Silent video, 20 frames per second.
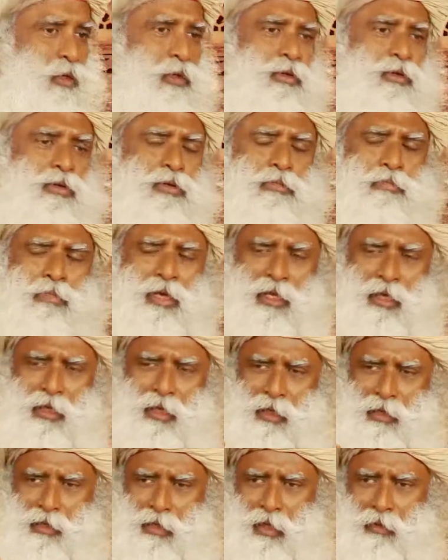You're
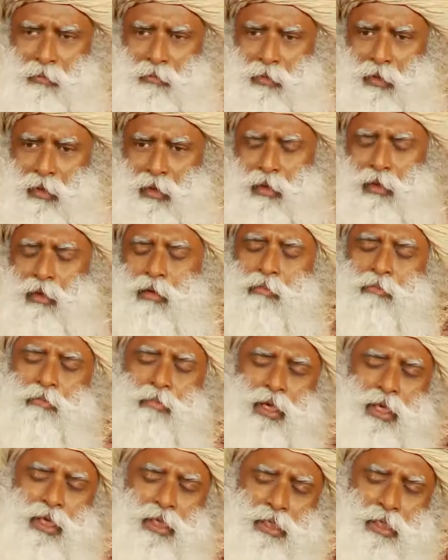making it up.
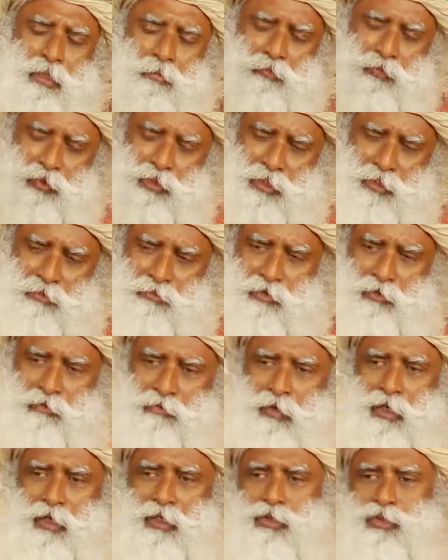Make it up whichever
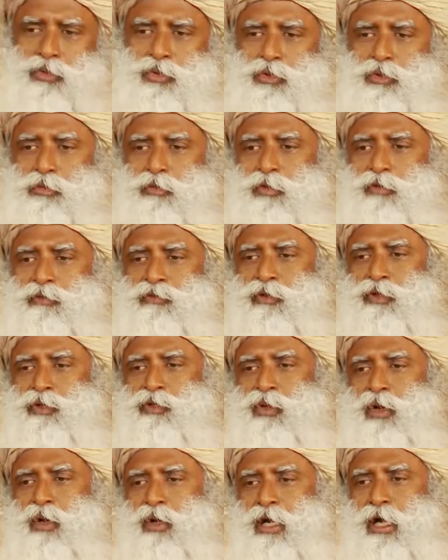way is suitable for
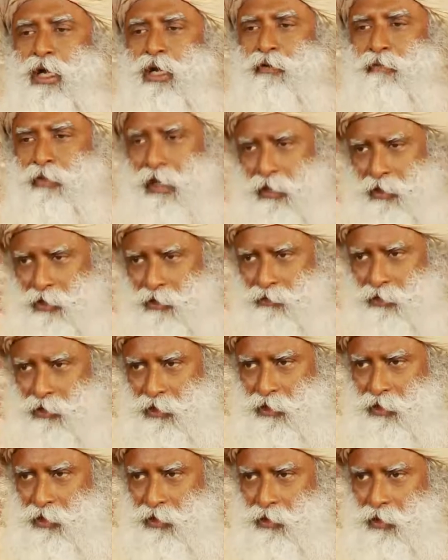your kind of
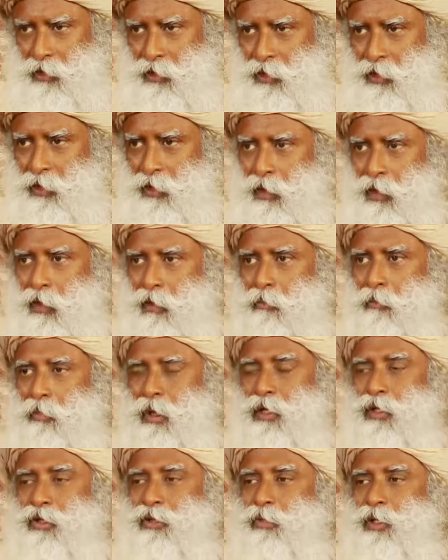activity,
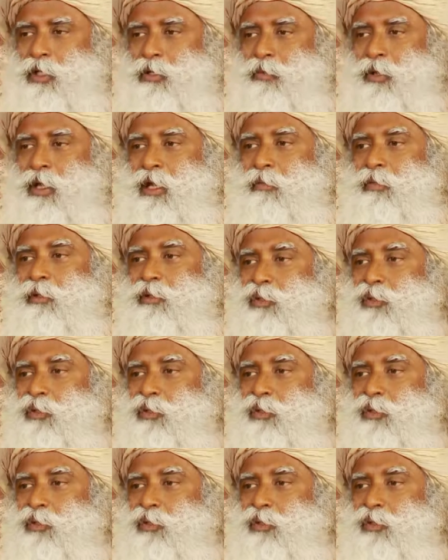but you must be able